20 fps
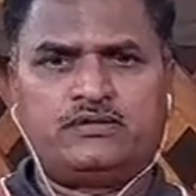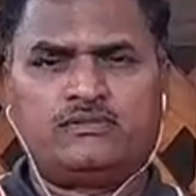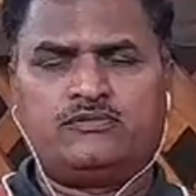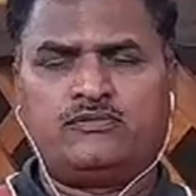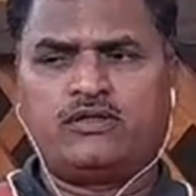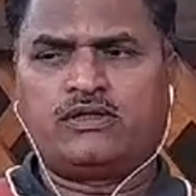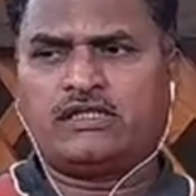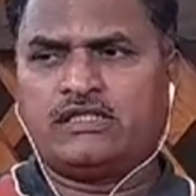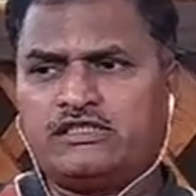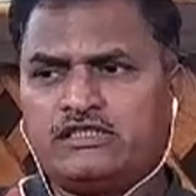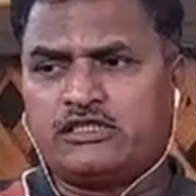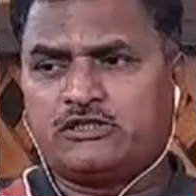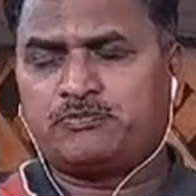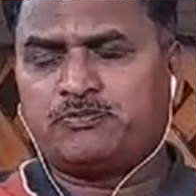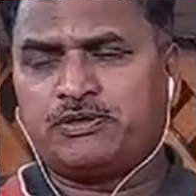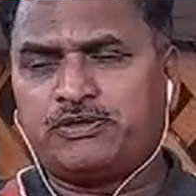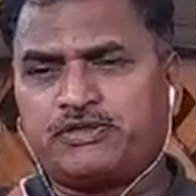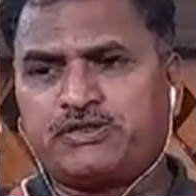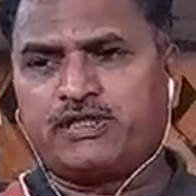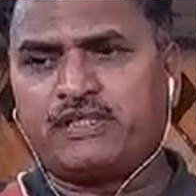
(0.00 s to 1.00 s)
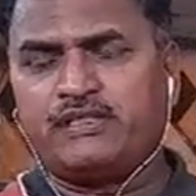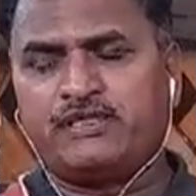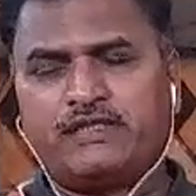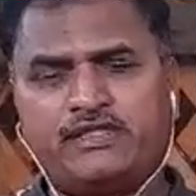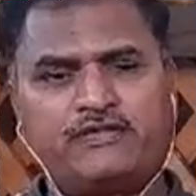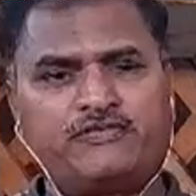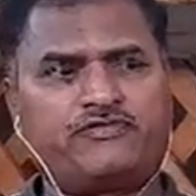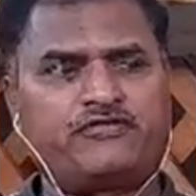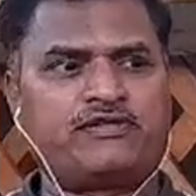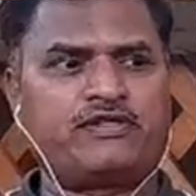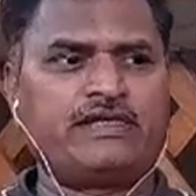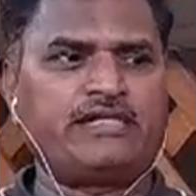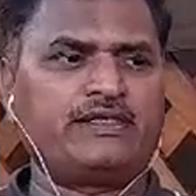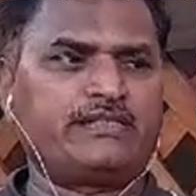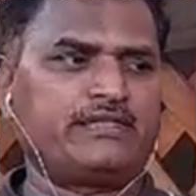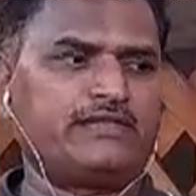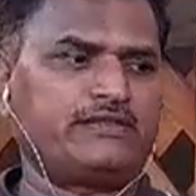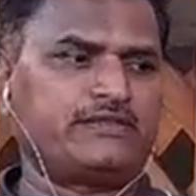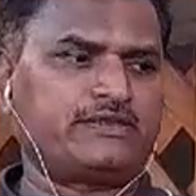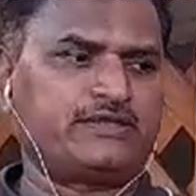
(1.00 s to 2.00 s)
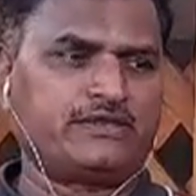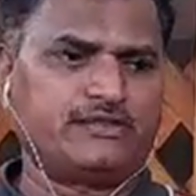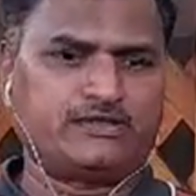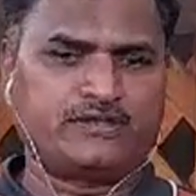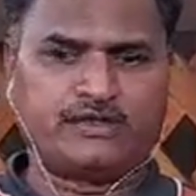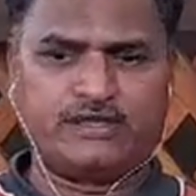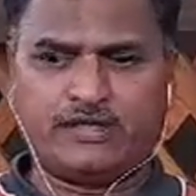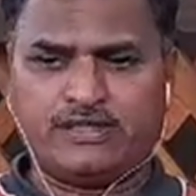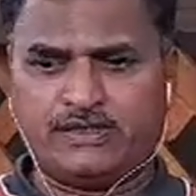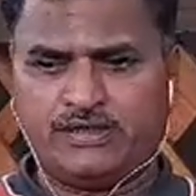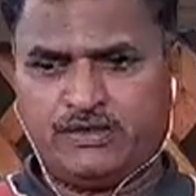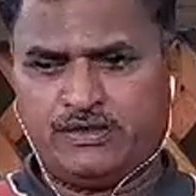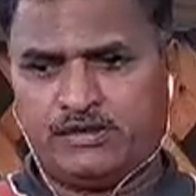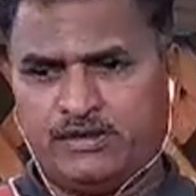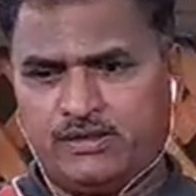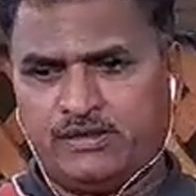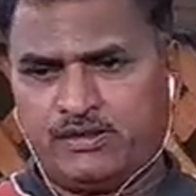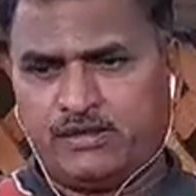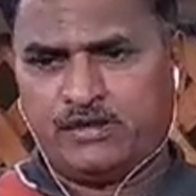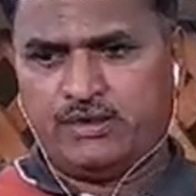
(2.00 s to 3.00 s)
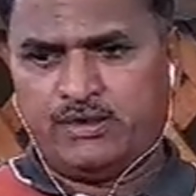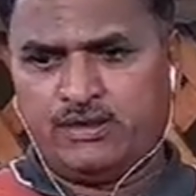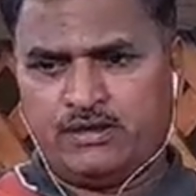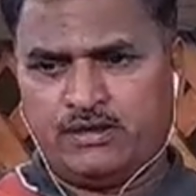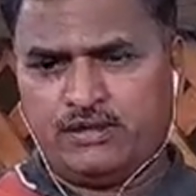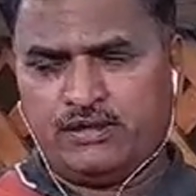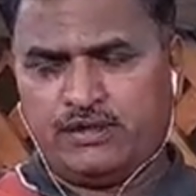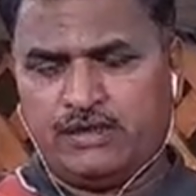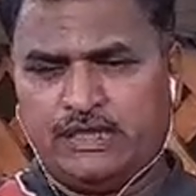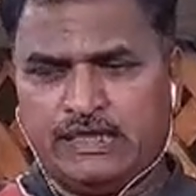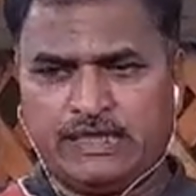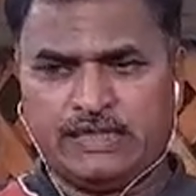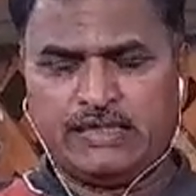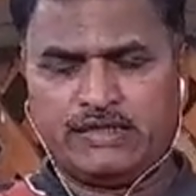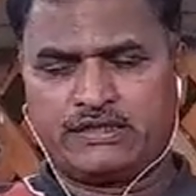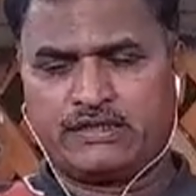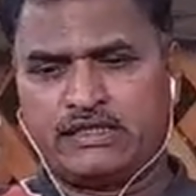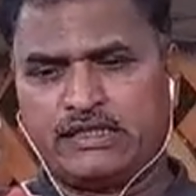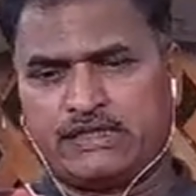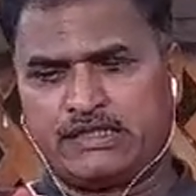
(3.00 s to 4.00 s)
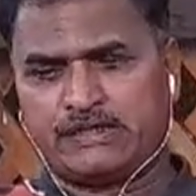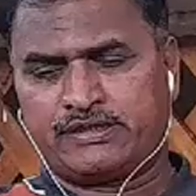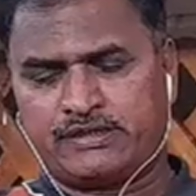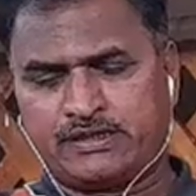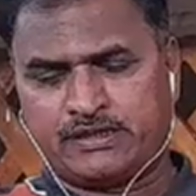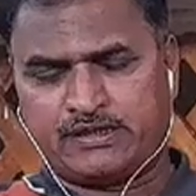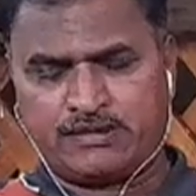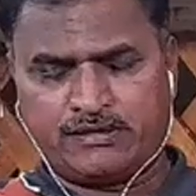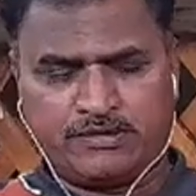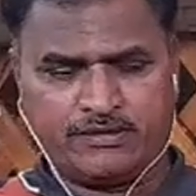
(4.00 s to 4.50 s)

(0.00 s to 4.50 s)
what is the speciality of 19th century English literature?